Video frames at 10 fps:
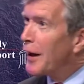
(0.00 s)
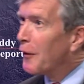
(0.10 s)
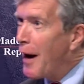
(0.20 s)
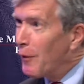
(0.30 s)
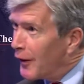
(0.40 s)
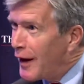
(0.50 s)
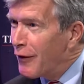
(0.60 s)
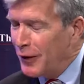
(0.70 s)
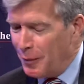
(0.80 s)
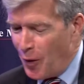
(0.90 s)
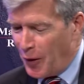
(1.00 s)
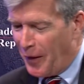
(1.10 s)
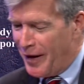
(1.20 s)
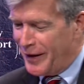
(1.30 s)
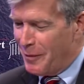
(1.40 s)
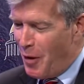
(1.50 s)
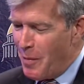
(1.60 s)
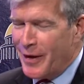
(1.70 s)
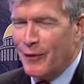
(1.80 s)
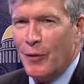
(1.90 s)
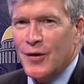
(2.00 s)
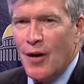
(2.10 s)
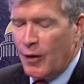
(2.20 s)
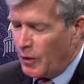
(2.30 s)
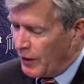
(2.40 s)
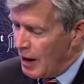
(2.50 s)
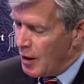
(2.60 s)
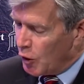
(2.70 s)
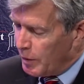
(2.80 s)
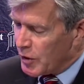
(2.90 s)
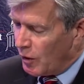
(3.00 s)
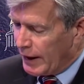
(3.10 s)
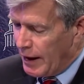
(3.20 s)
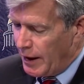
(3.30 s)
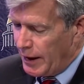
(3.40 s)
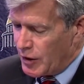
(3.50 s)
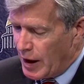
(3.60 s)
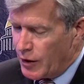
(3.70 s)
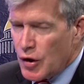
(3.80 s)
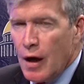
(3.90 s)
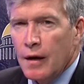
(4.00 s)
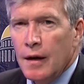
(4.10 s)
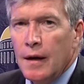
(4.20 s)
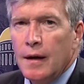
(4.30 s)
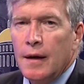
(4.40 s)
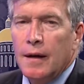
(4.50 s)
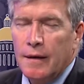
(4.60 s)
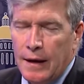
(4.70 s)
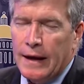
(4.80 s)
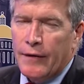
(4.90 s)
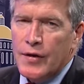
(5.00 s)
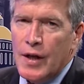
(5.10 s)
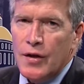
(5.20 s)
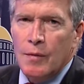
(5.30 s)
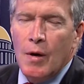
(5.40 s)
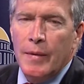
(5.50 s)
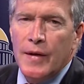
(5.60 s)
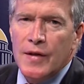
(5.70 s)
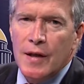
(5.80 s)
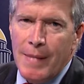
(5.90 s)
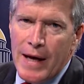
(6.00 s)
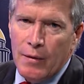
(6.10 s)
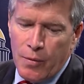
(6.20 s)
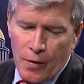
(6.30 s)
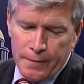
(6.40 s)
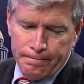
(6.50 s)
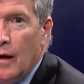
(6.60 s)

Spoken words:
of ground. We're going to cover a little more ground in a moment when we talk with gubernatorial candidate John Chiang. In that conversation in a moment, this is the Maddy Report.